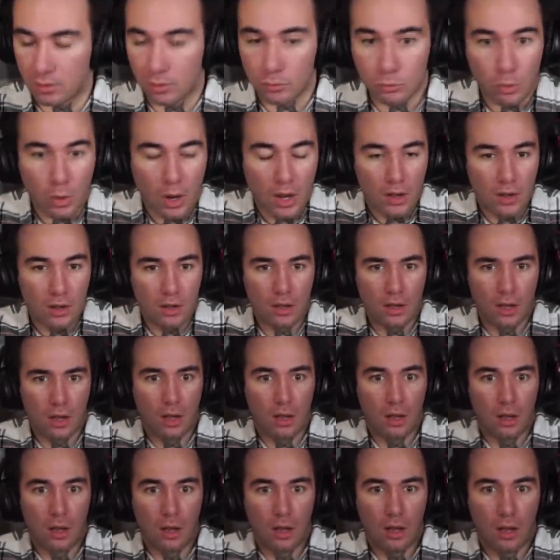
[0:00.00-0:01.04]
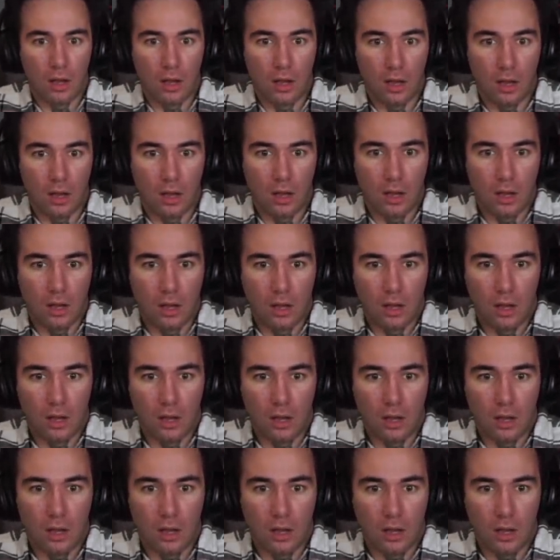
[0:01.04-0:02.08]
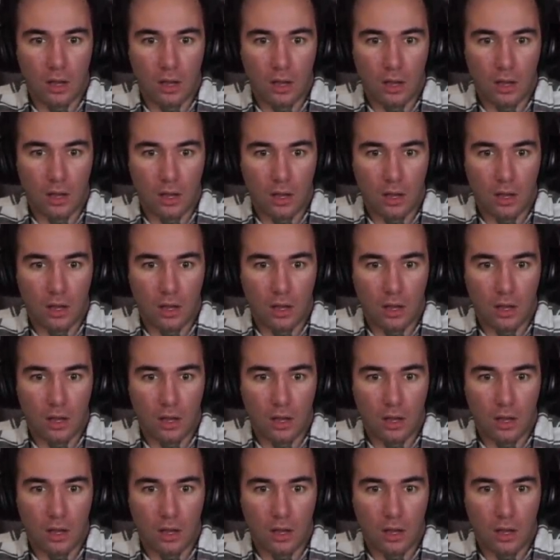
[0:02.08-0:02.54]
[no speech]